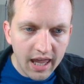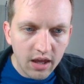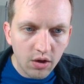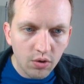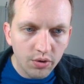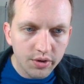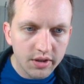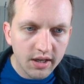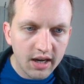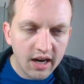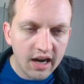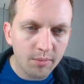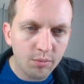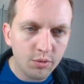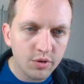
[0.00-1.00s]
that the
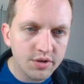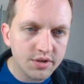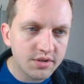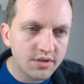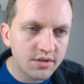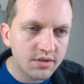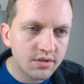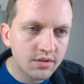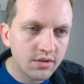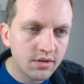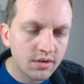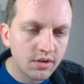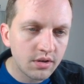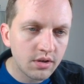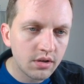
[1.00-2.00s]
camera's
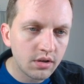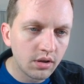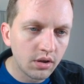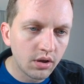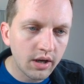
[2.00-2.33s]
looking at it